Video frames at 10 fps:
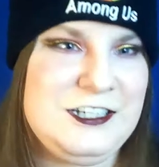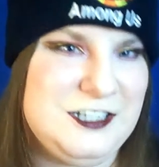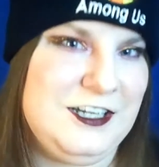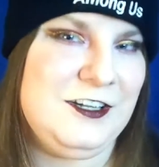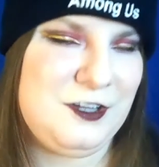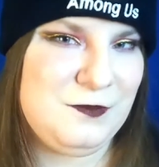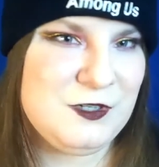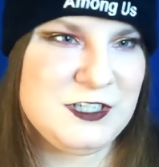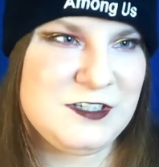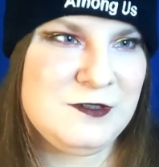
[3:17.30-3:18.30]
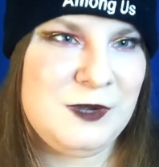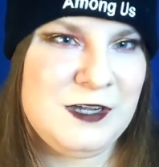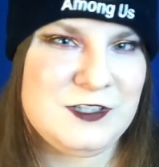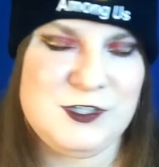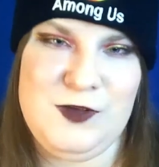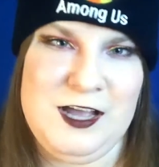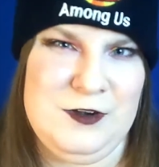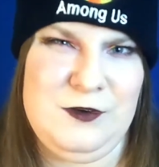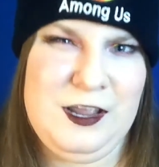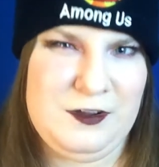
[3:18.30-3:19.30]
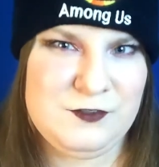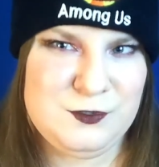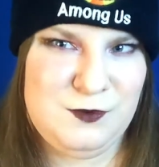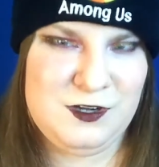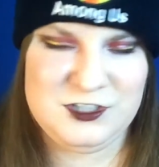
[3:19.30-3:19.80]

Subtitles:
get them once in a while so I don't have to wash